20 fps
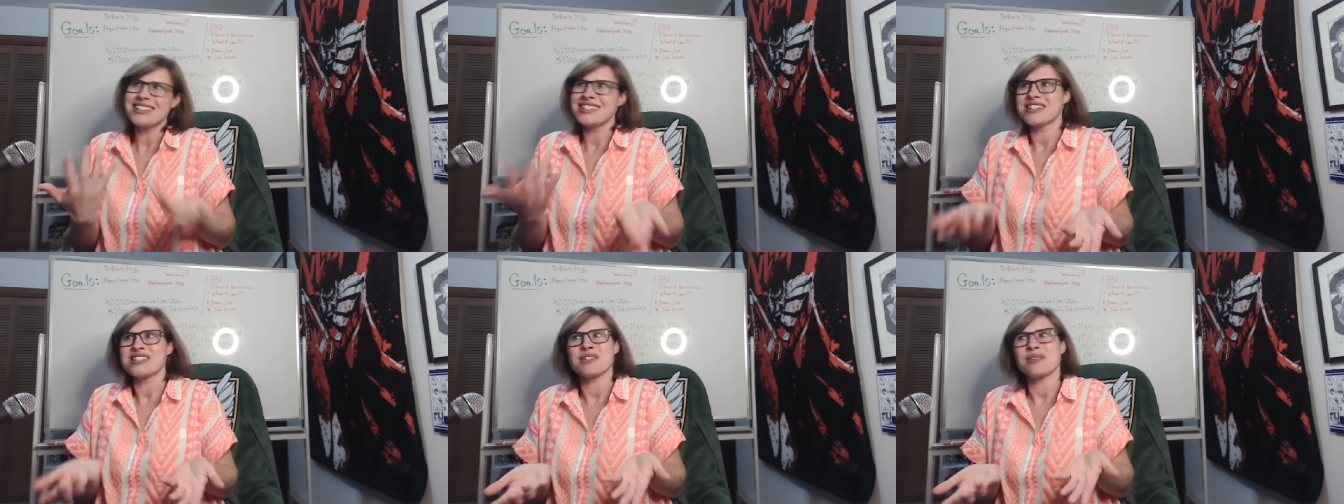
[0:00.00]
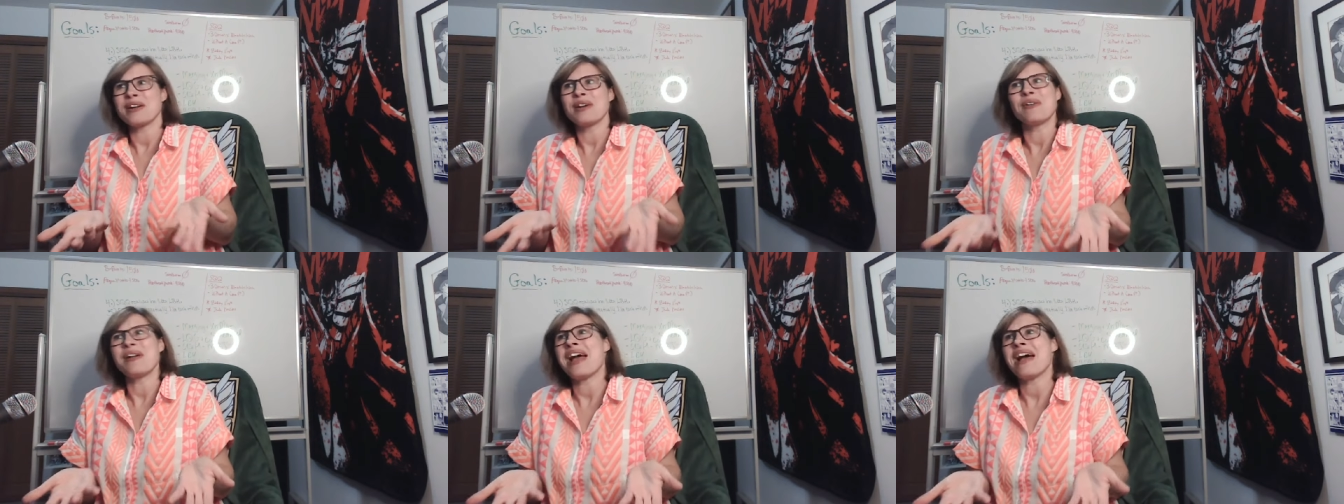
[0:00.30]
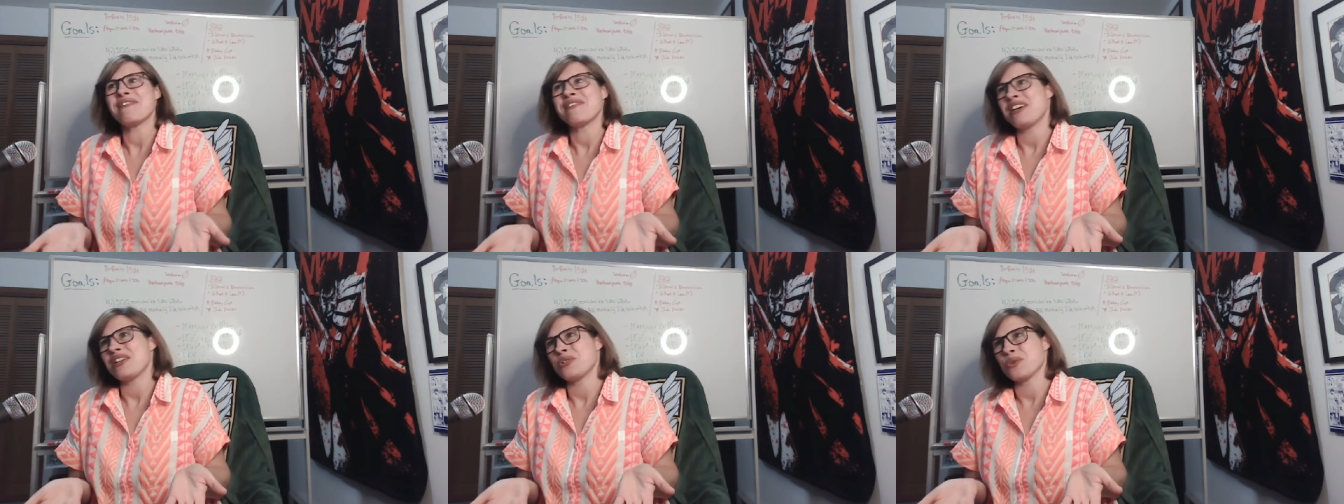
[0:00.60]
So I don't
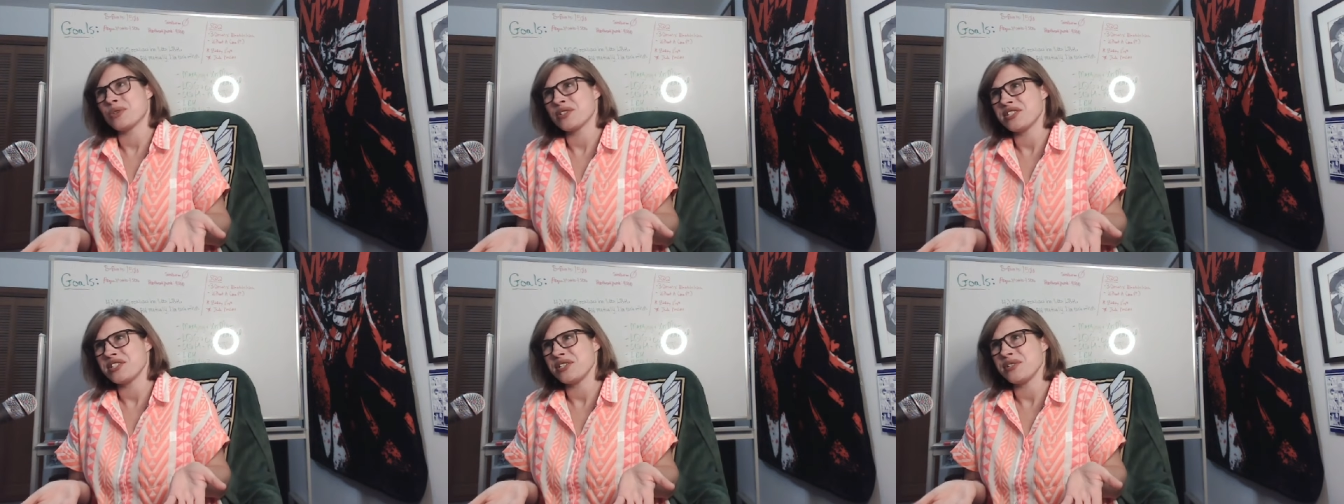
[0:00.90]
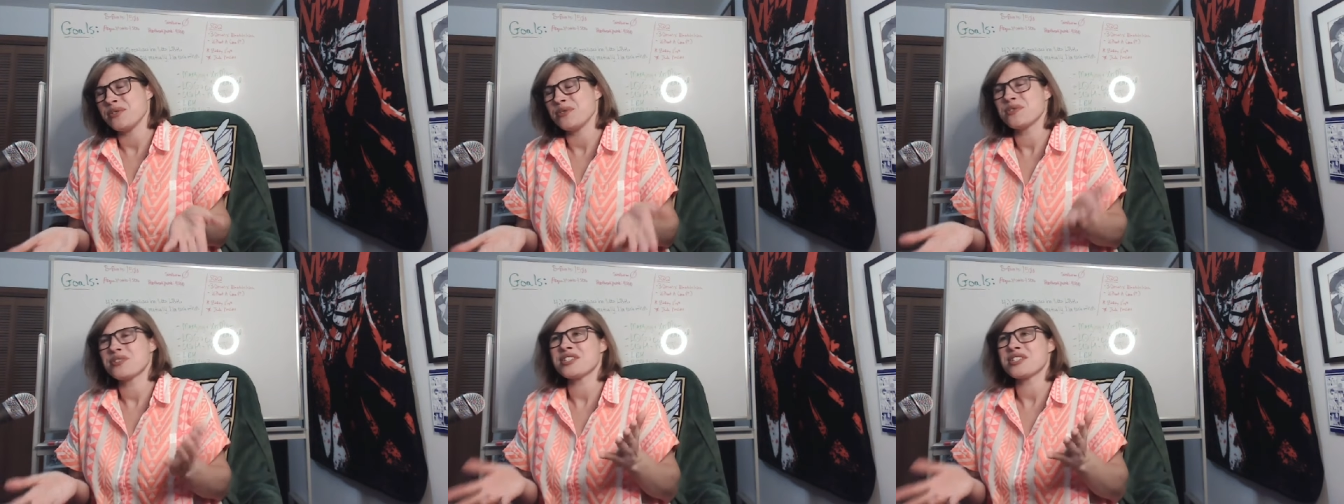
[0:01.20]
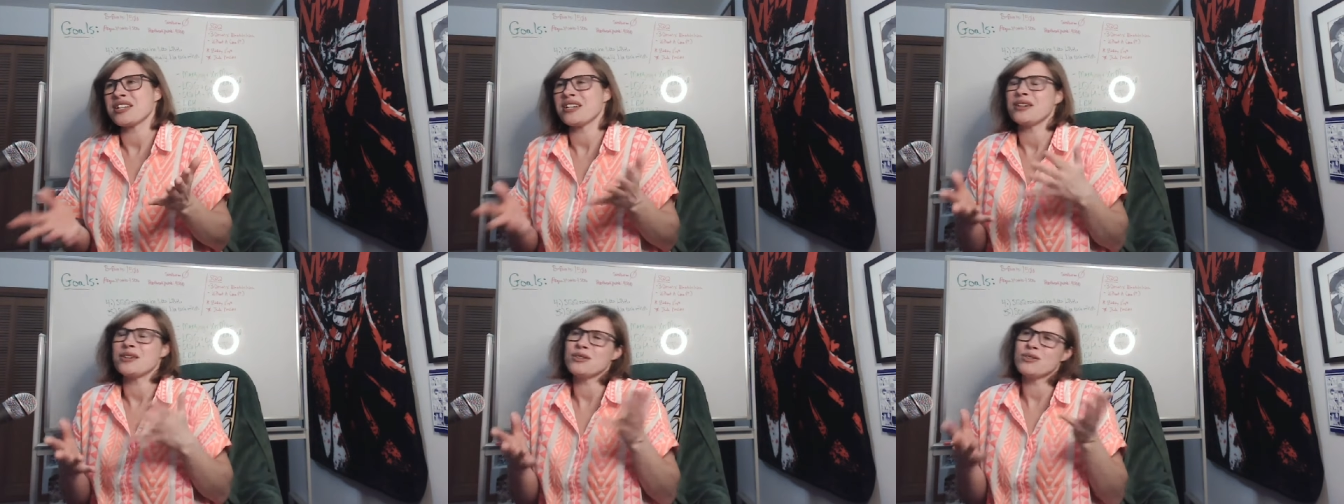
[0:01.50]
have that towards you.
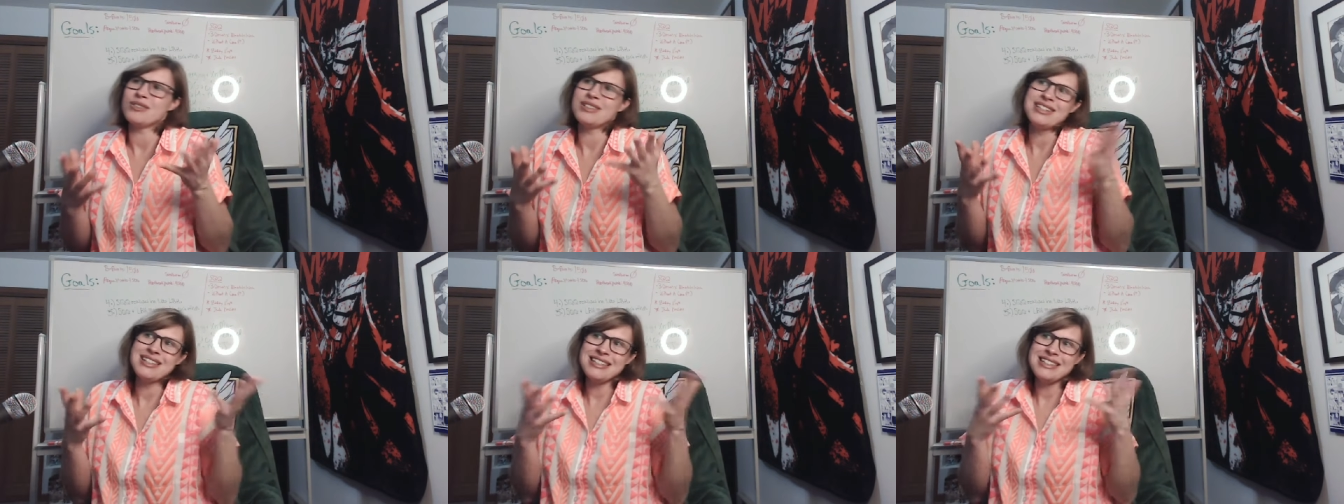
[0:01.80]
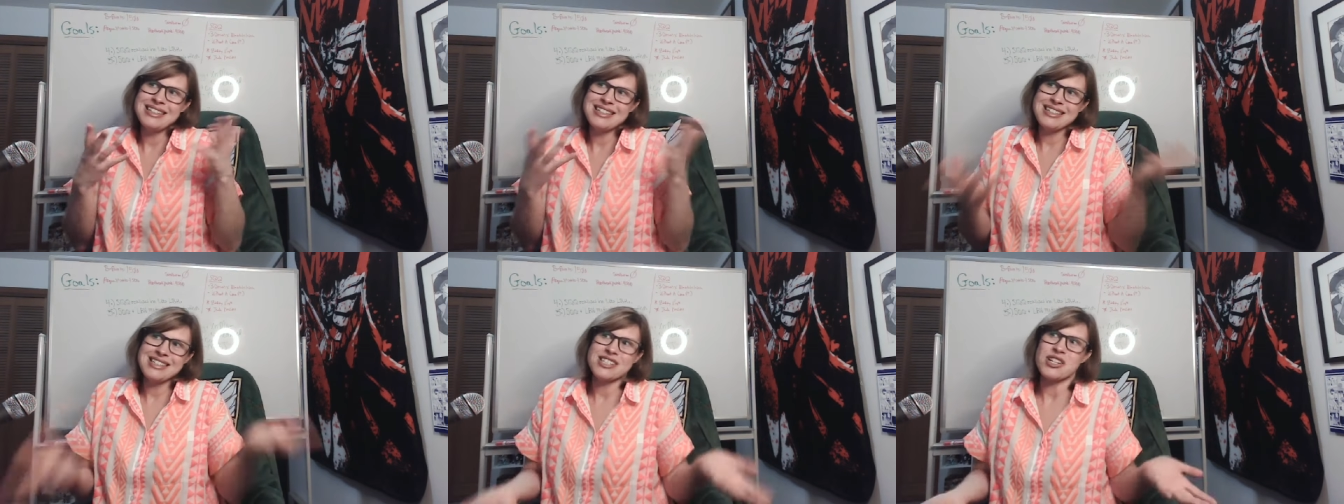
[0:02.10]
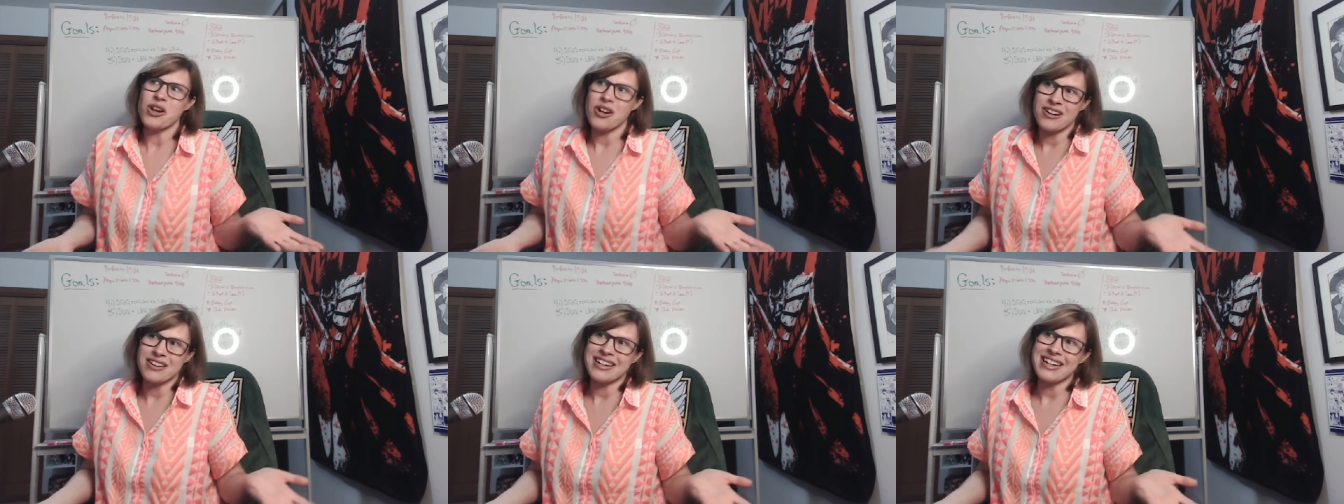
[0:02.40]
So
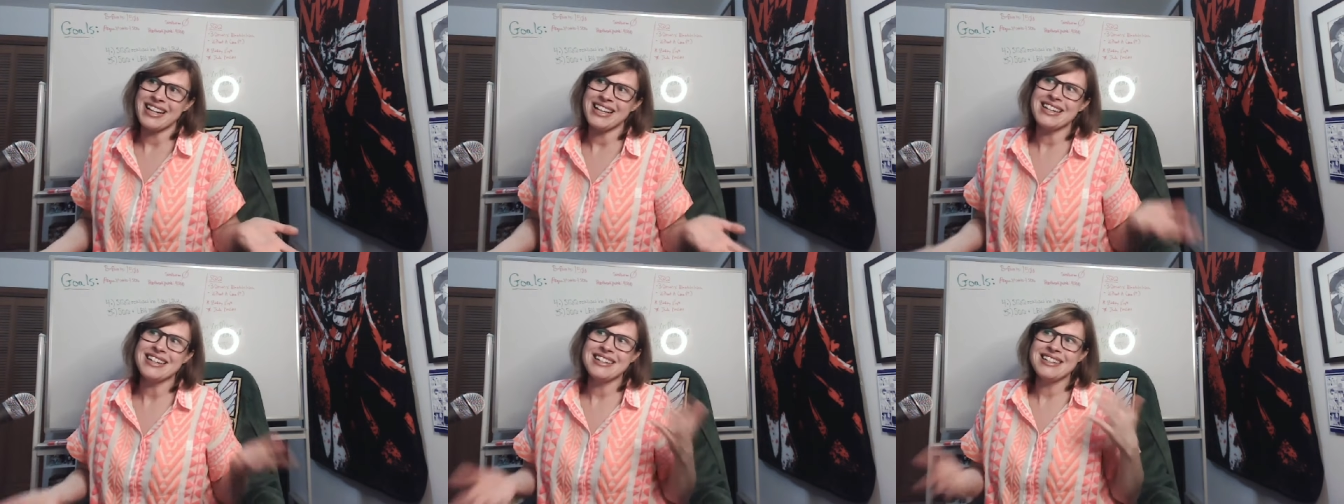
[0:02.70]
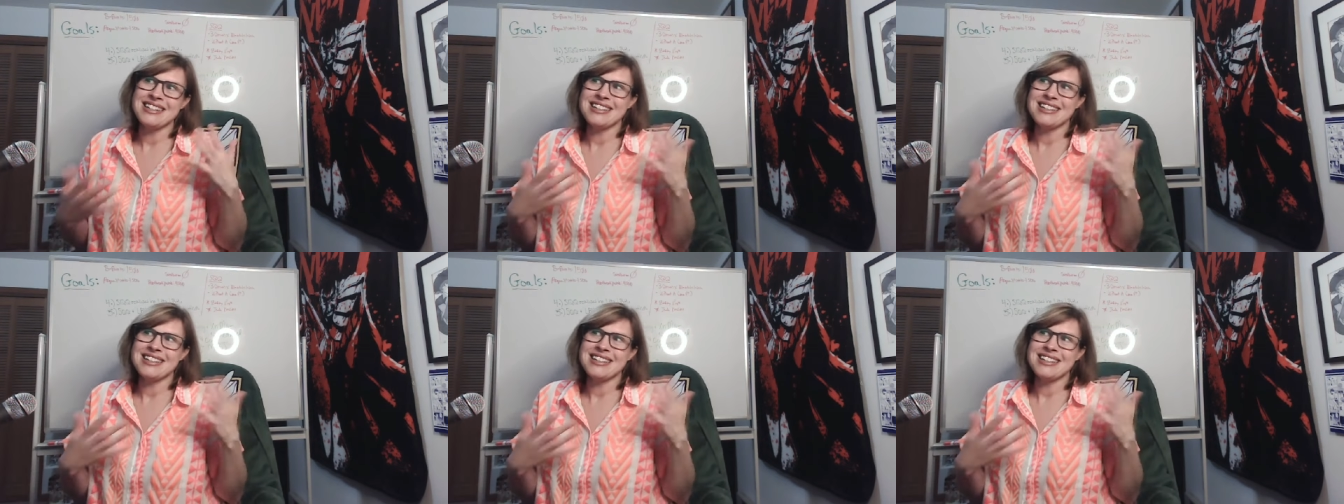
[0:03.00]
sorry,